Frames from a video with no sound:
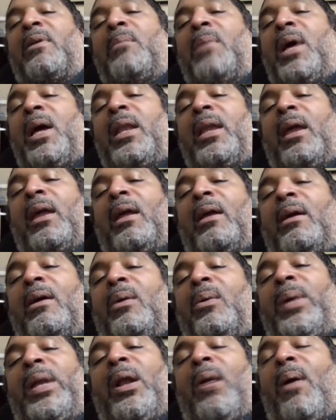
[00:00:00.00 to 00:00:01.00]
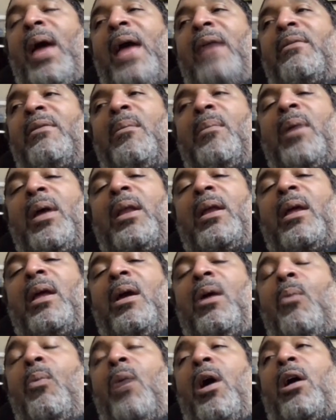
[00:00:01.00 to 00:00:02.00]
money. We don't have the money.
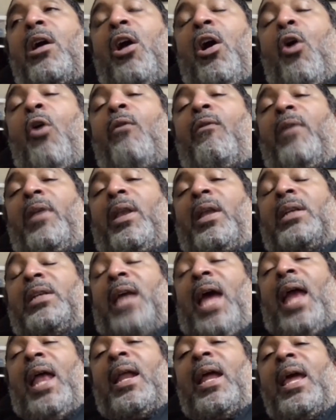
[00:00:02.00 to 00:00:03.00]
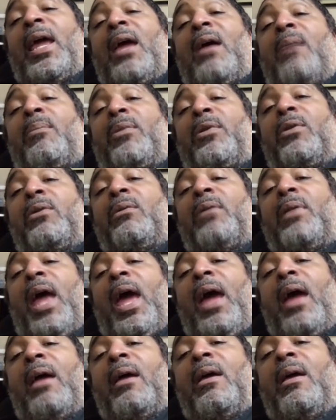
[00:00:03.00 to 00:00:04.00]
Well, COVID is how to help do
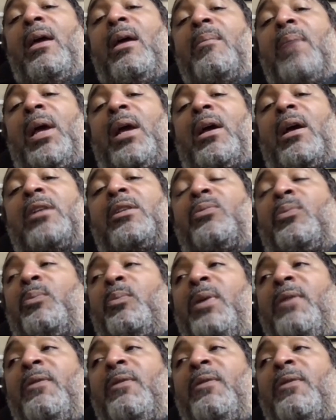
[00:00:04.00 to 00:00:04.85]
that, because we